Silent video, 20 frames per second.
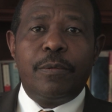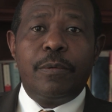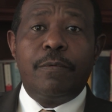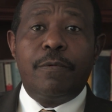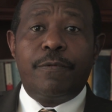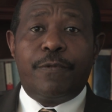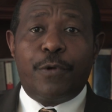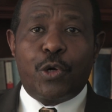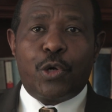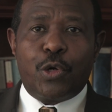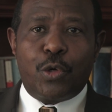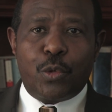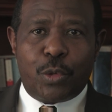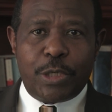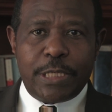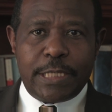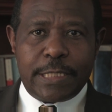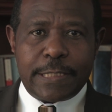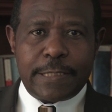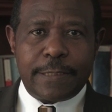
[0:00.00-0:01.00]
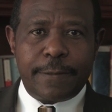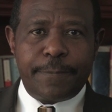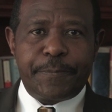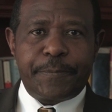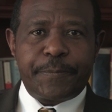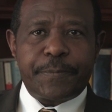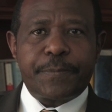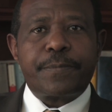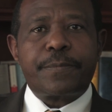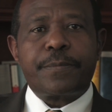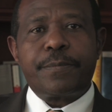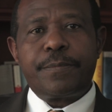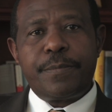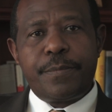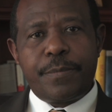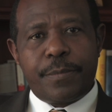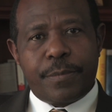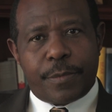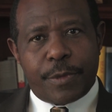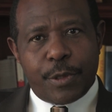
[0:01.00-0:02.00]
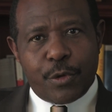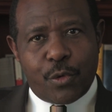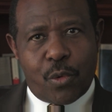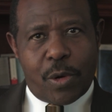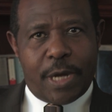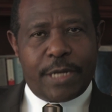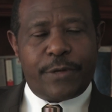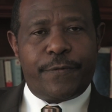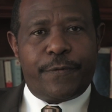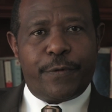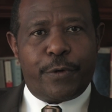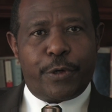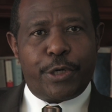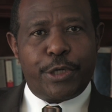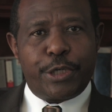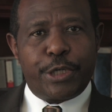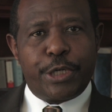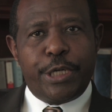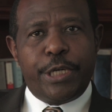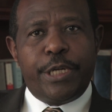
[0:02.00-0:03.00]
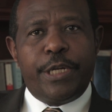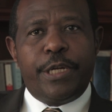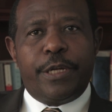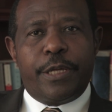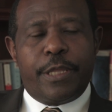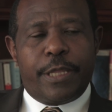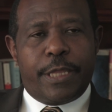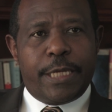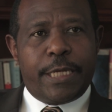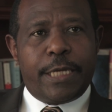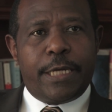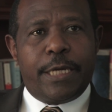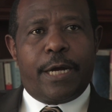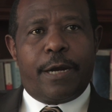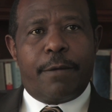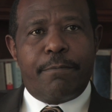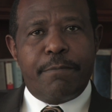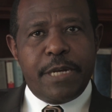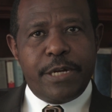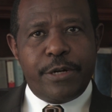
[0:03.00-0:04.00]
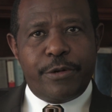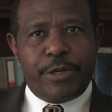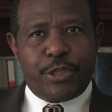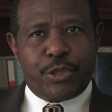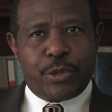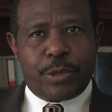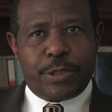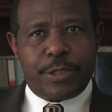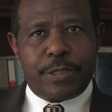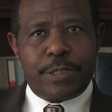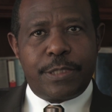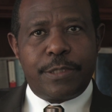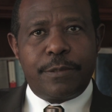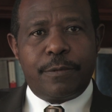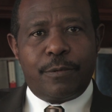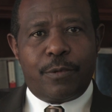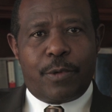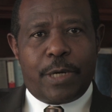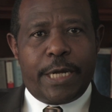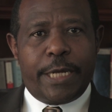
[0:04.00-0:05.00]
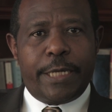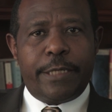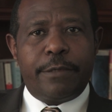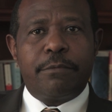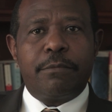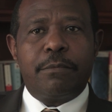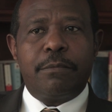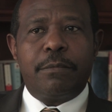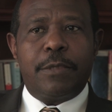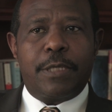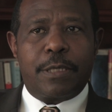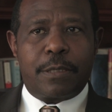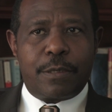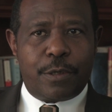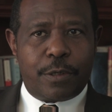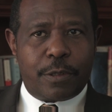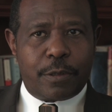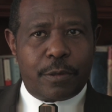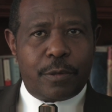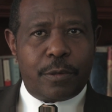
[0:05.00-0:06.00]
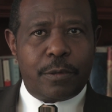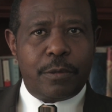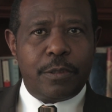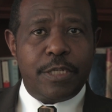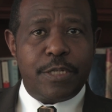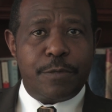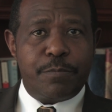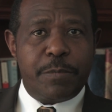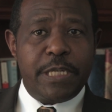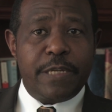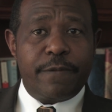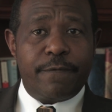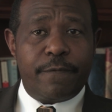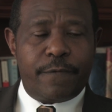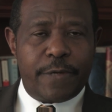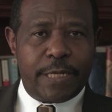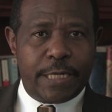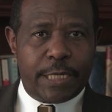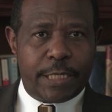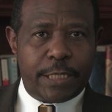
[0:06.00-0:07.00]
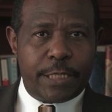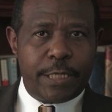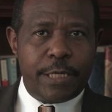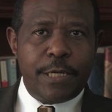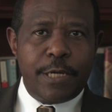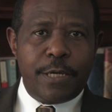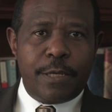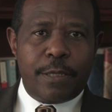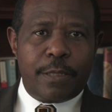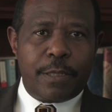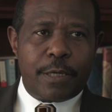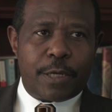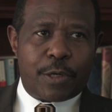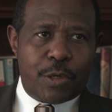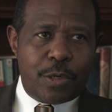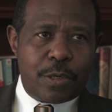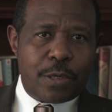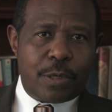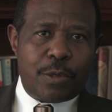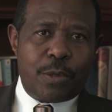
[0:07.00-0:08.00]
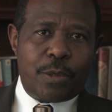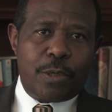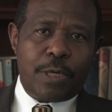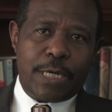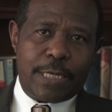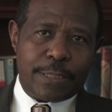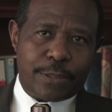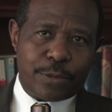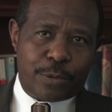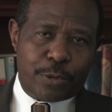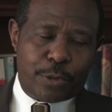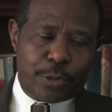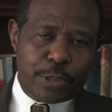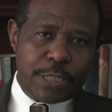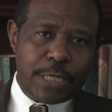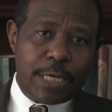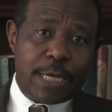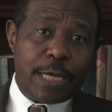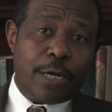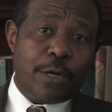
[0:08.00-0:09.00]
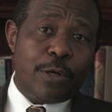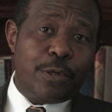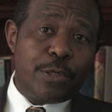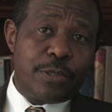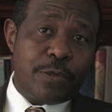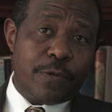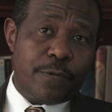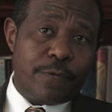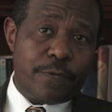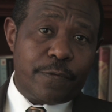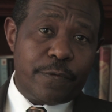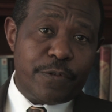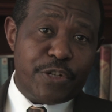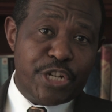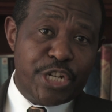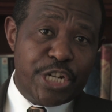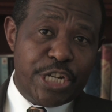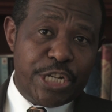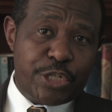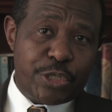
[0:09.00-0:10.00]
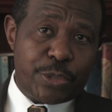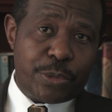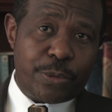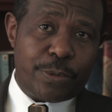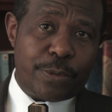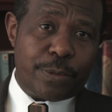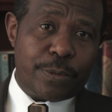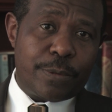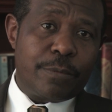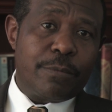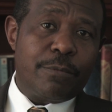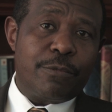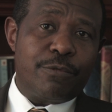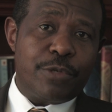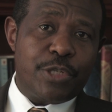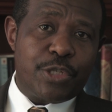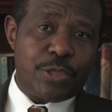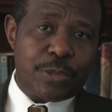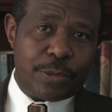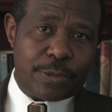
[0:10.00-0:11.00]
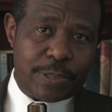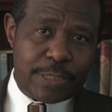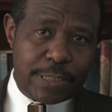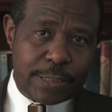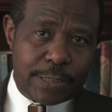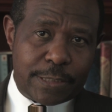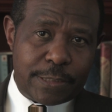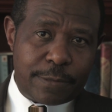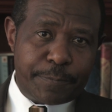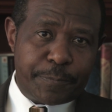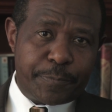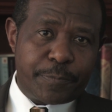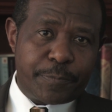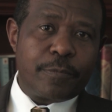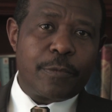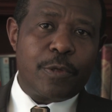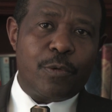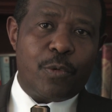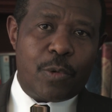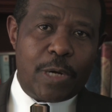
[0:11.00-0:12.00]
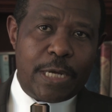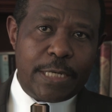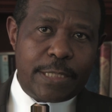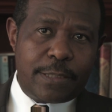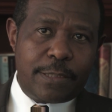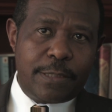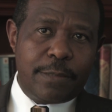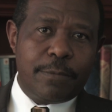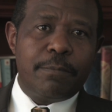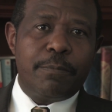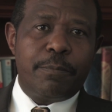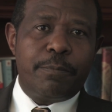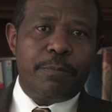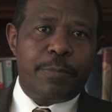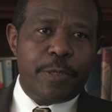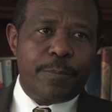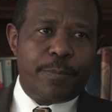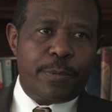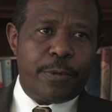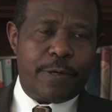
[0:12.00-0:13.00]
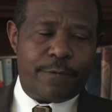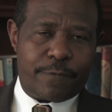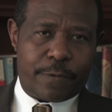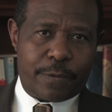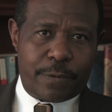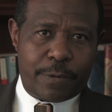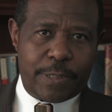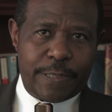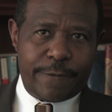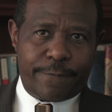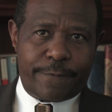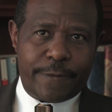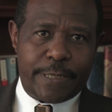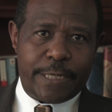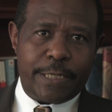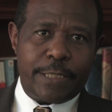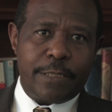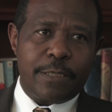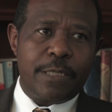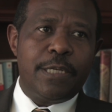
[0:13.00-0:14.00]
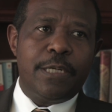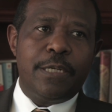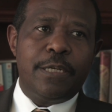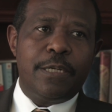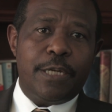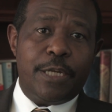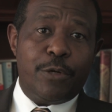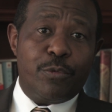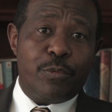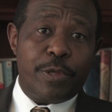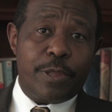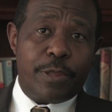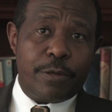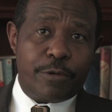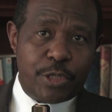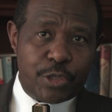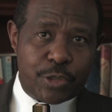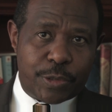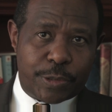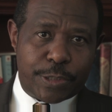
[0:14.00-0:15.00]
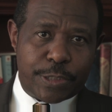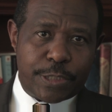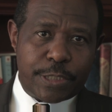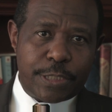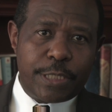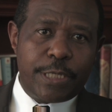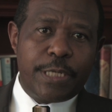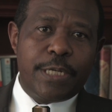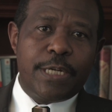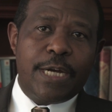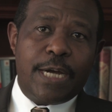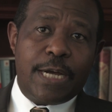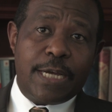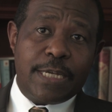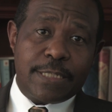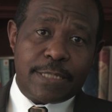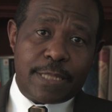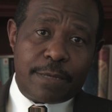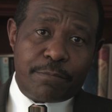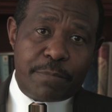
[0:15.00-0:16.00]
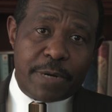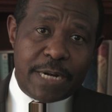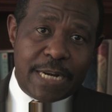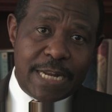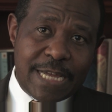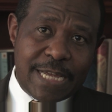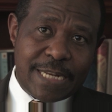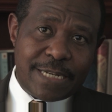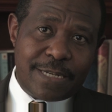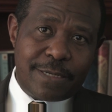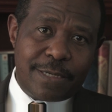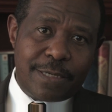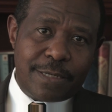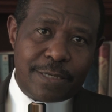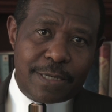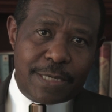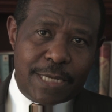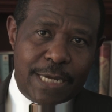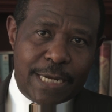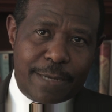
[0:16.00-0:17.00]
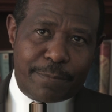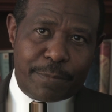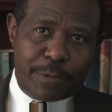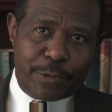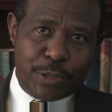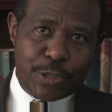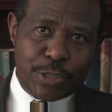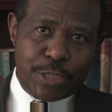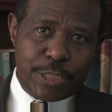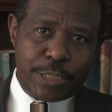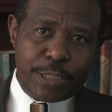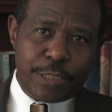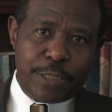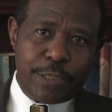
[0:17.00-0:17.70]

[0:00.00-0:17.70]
for Congolese. What for? There are many reasons why the Congo is being invaded. Congo has got a lot of natural resources, what people have qualified, and with reasons, as the blood diamonds.